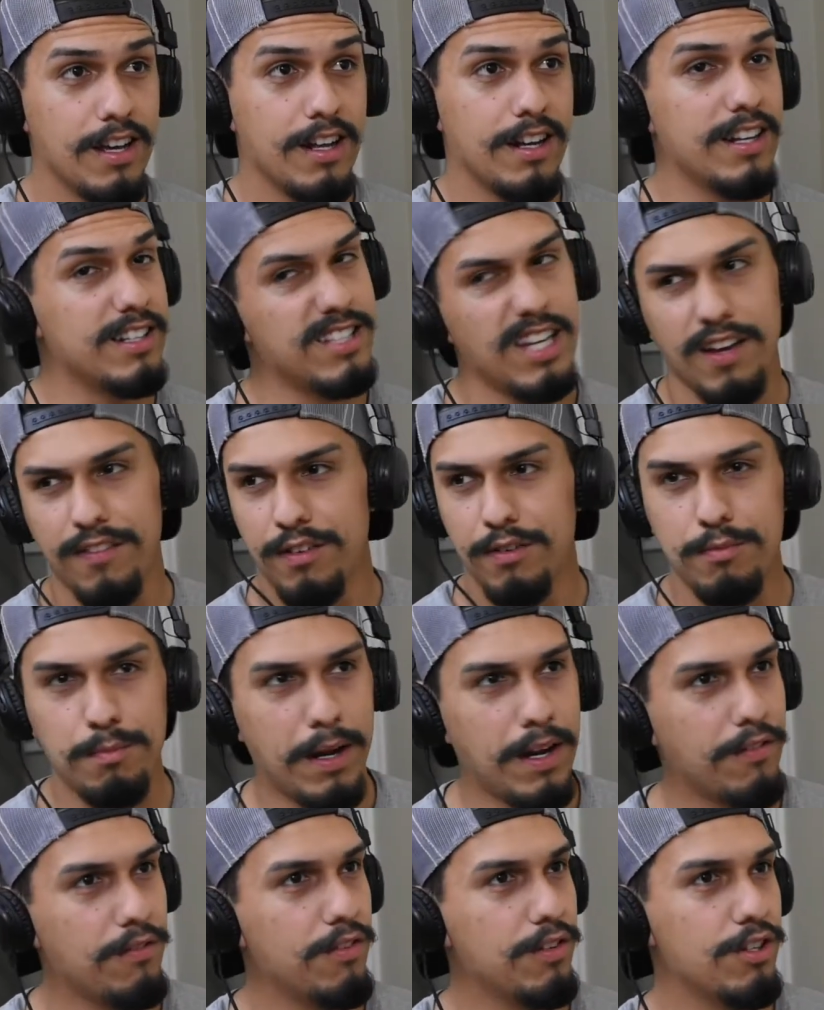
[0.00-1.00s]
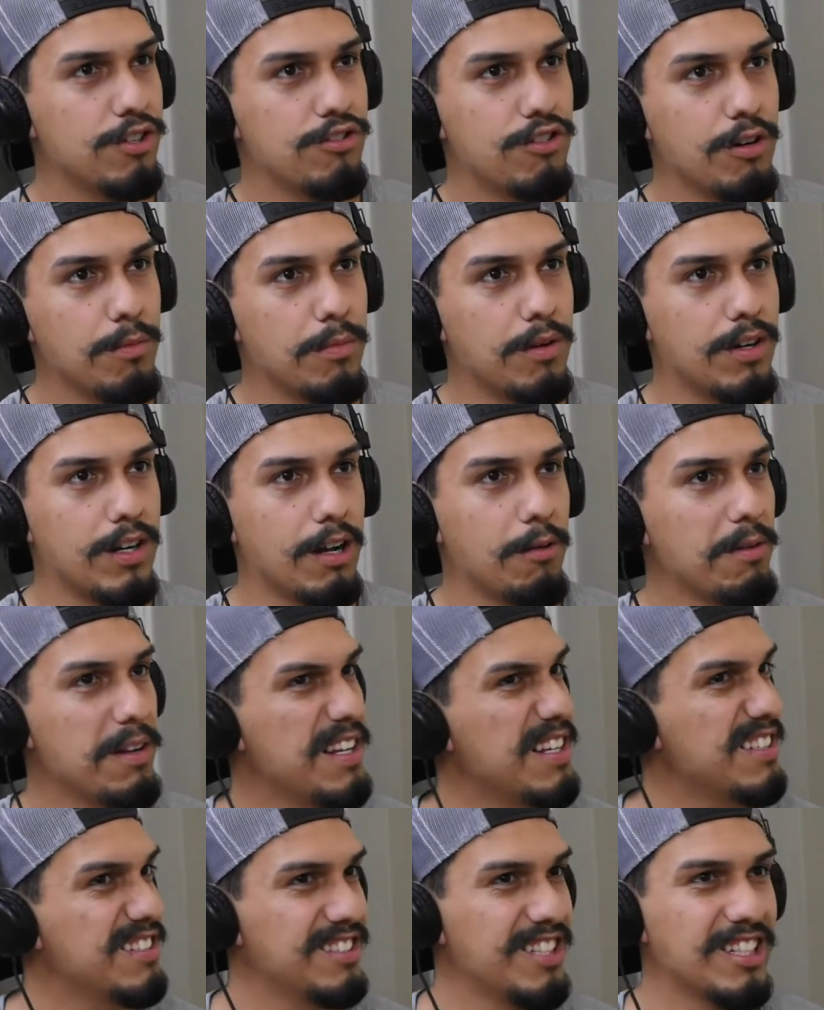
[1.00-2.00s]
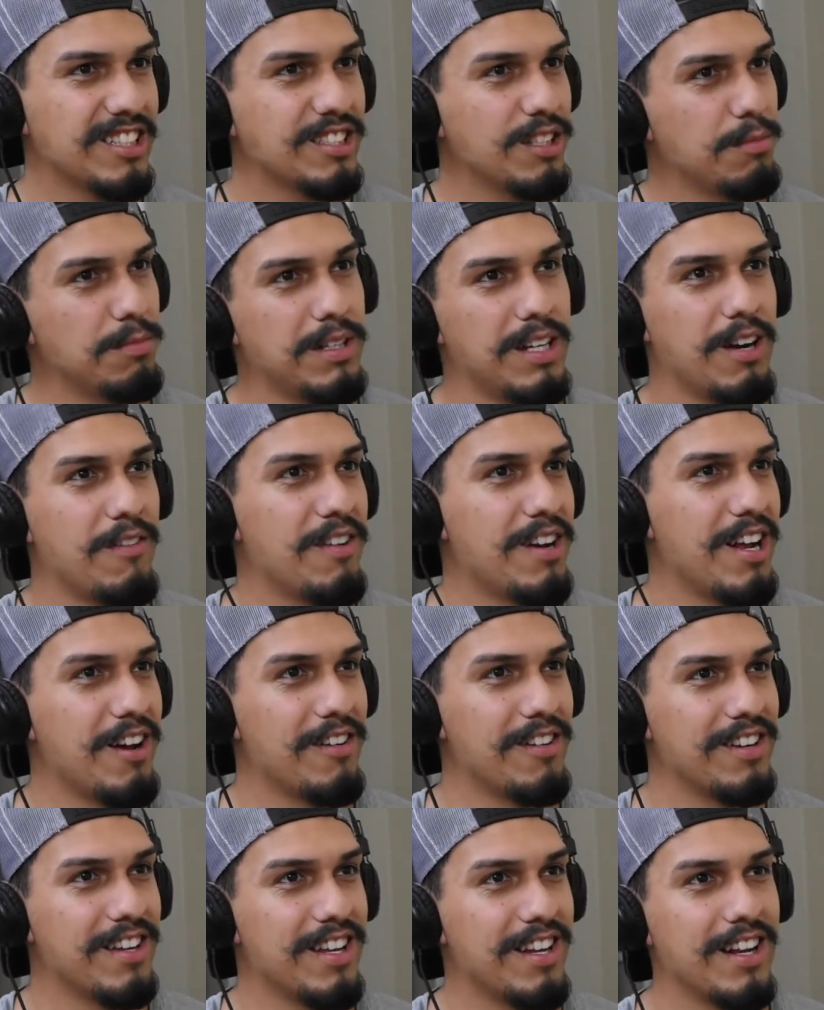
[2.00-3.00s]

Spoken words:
Let's have a mic for the drummer. That way you can say something every now and then.